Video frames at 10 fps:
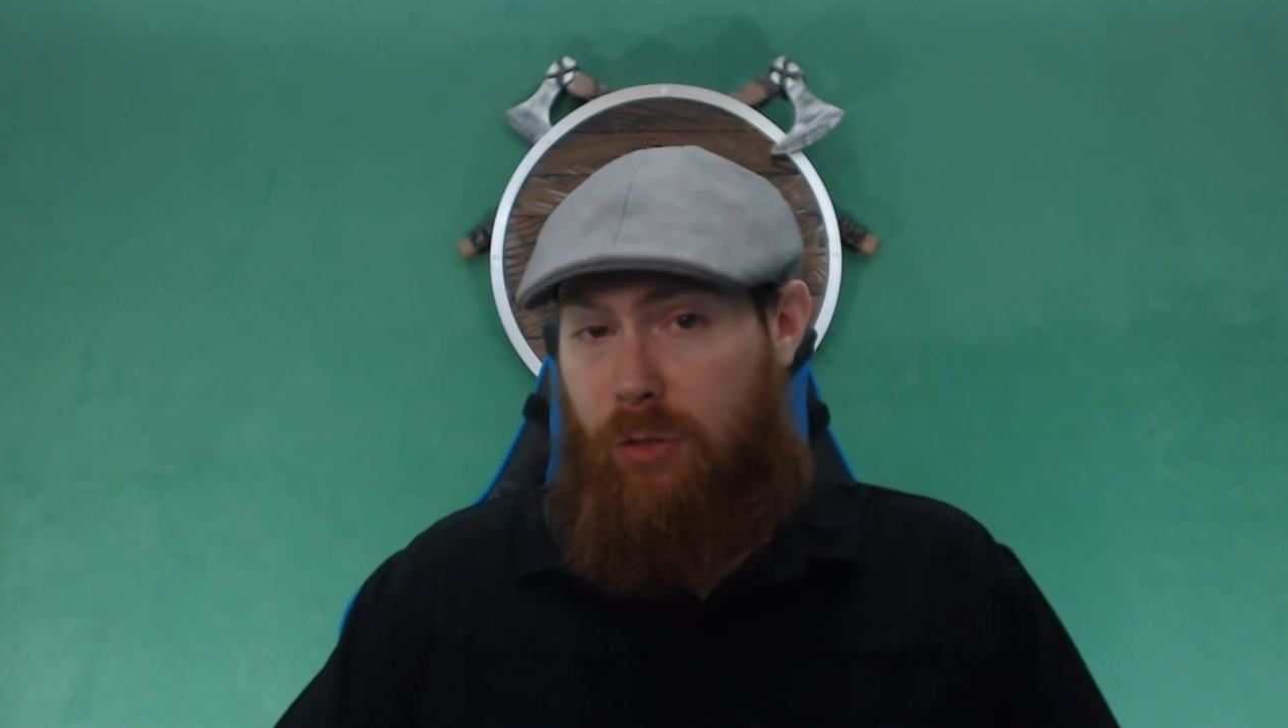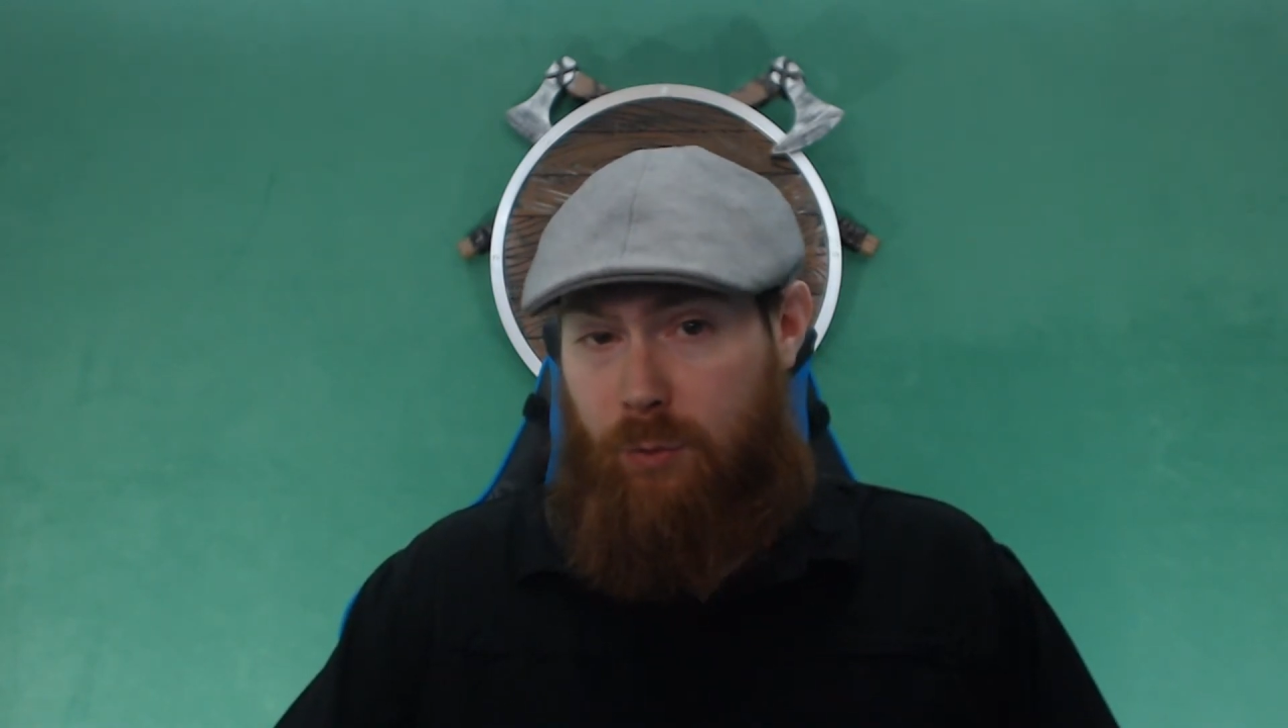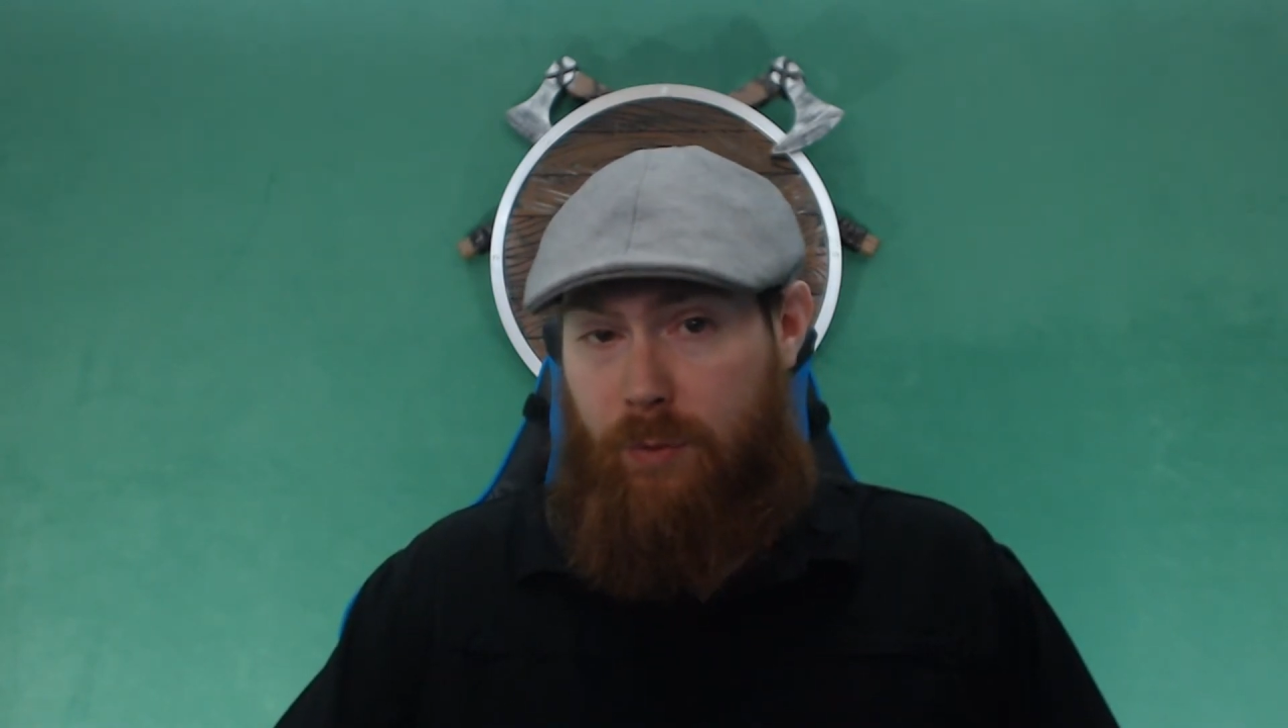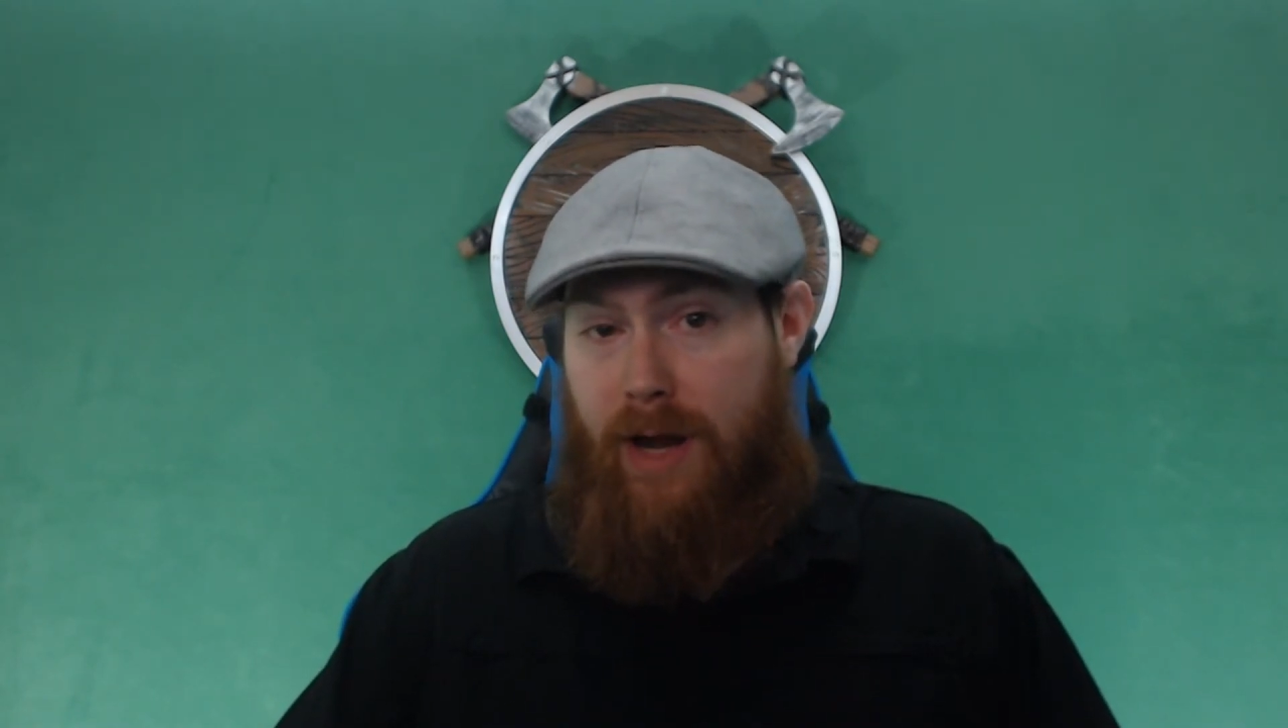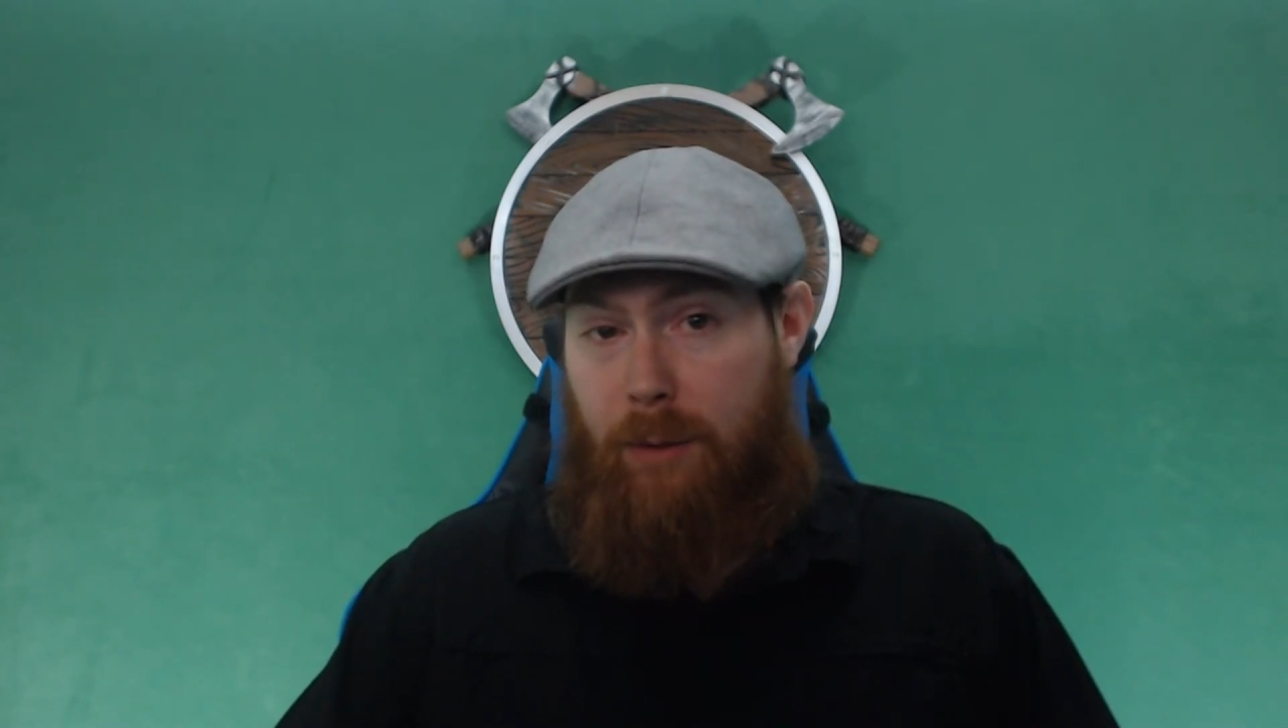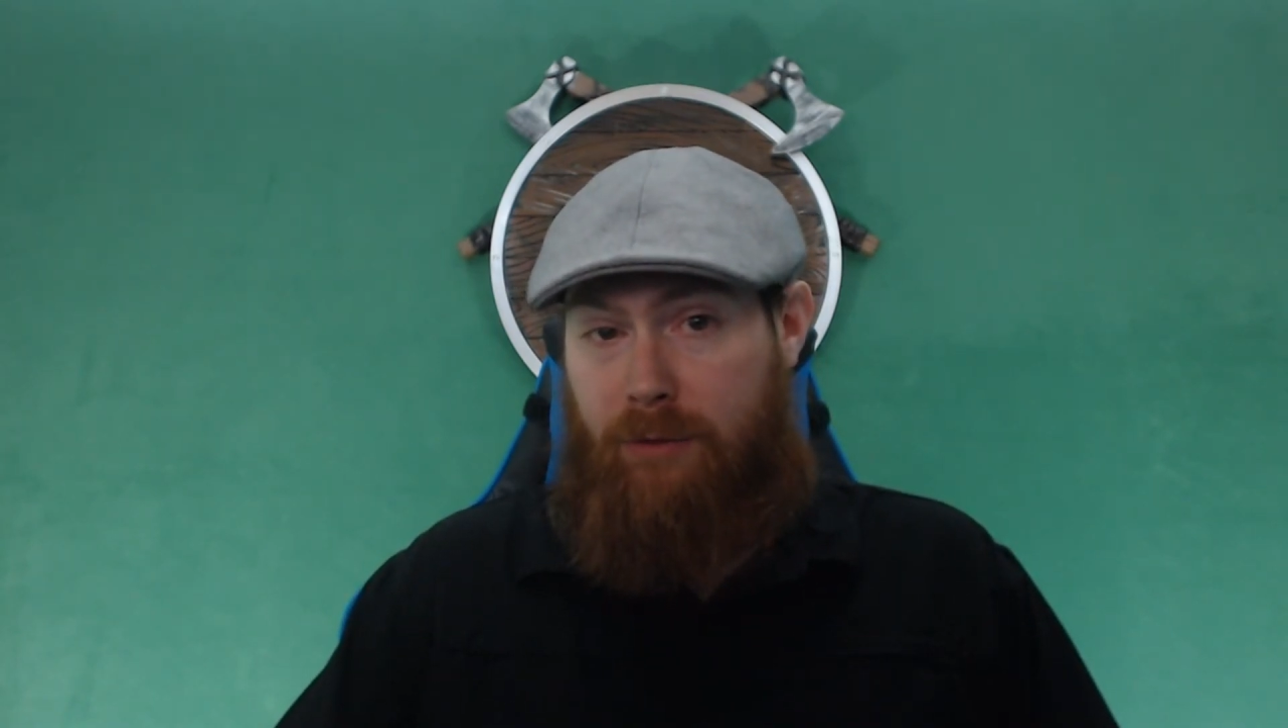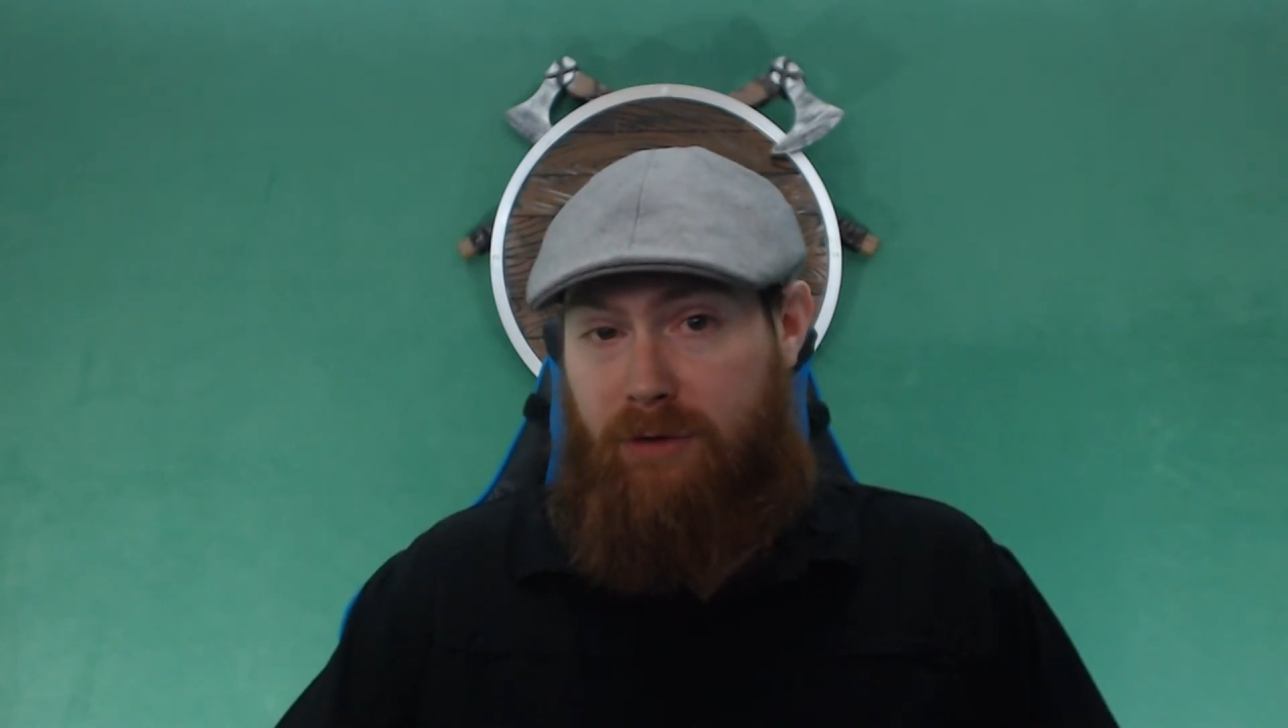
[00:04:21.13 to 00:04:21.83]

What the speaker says: 3 hours